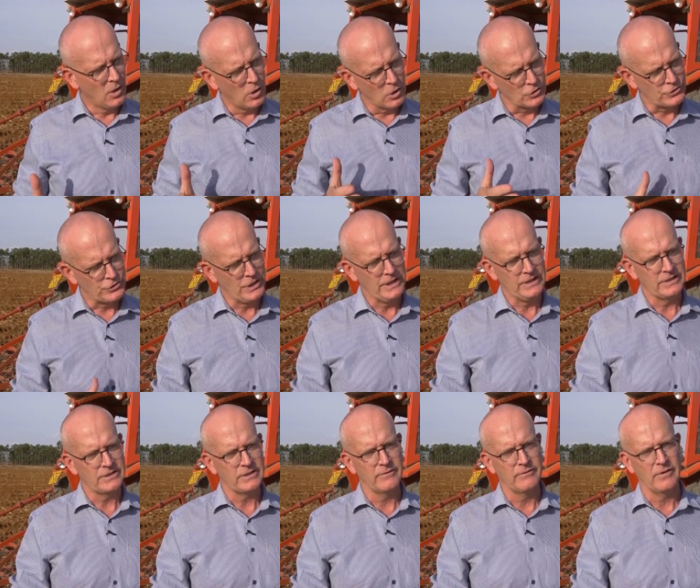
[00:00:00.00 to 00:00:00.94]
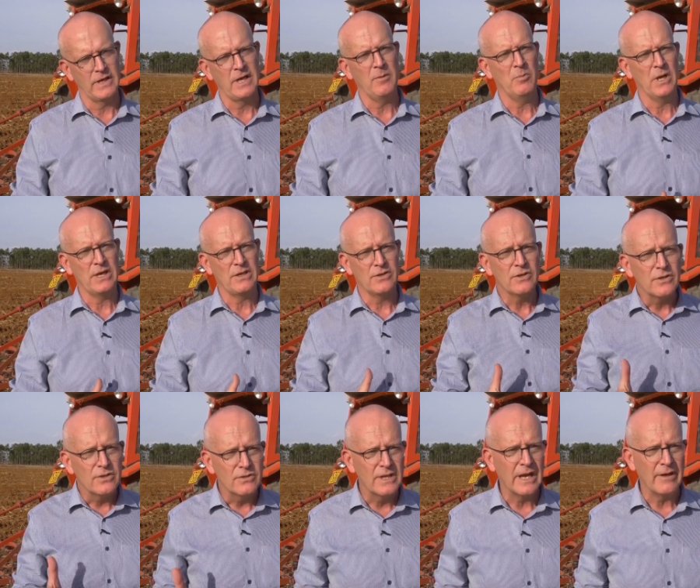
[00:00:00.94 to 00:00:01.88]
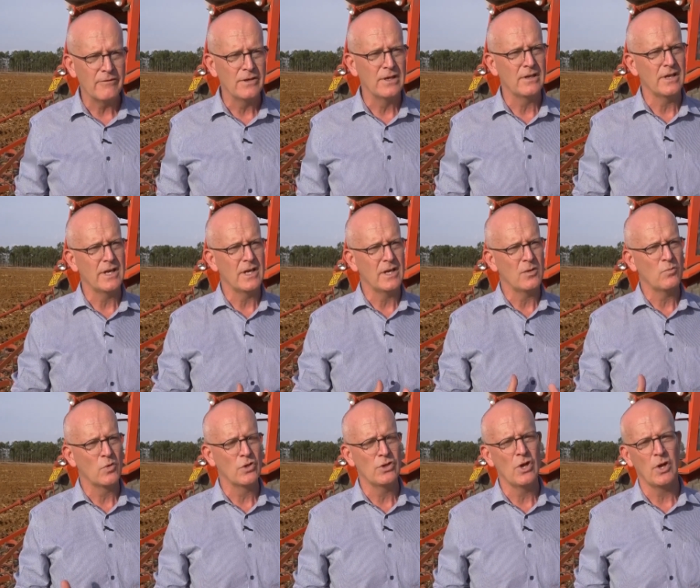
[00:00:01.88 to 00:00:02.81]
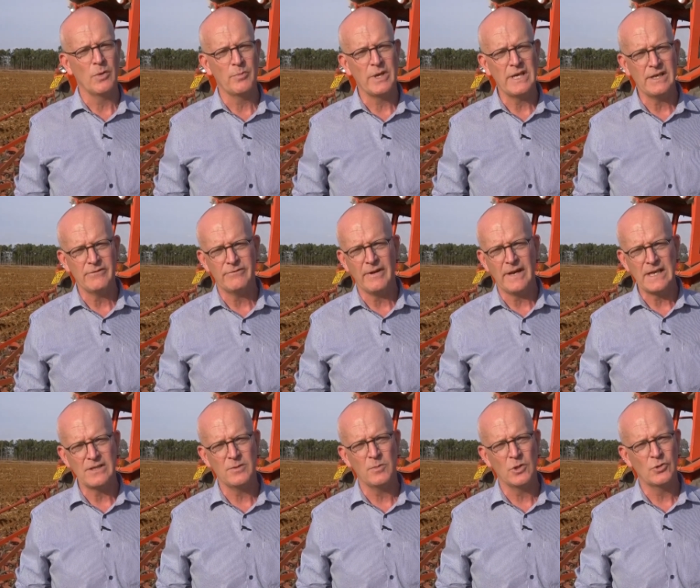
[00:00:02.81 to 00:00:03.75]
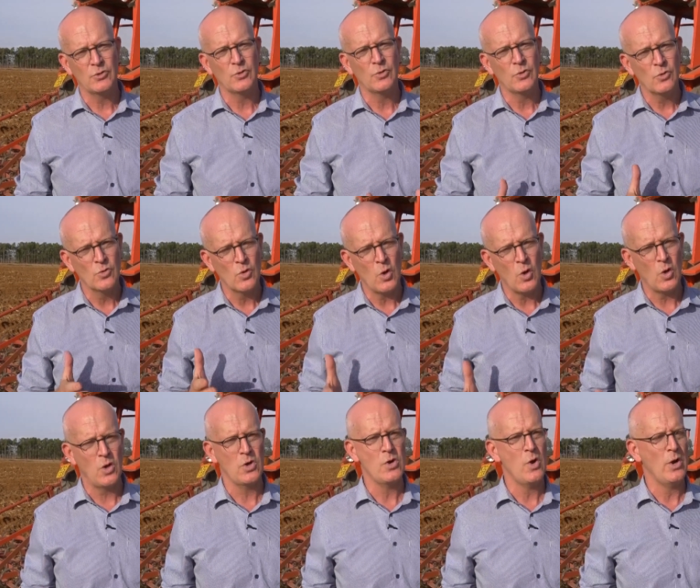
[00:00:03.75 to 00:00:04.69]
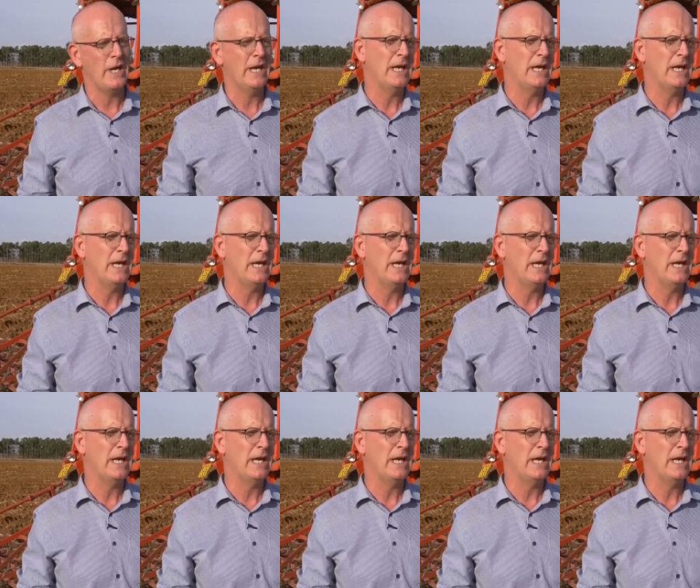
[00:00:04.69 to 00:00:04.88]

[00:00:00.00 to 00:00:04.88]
Alternatively, but definitely it would not be advisable to do all your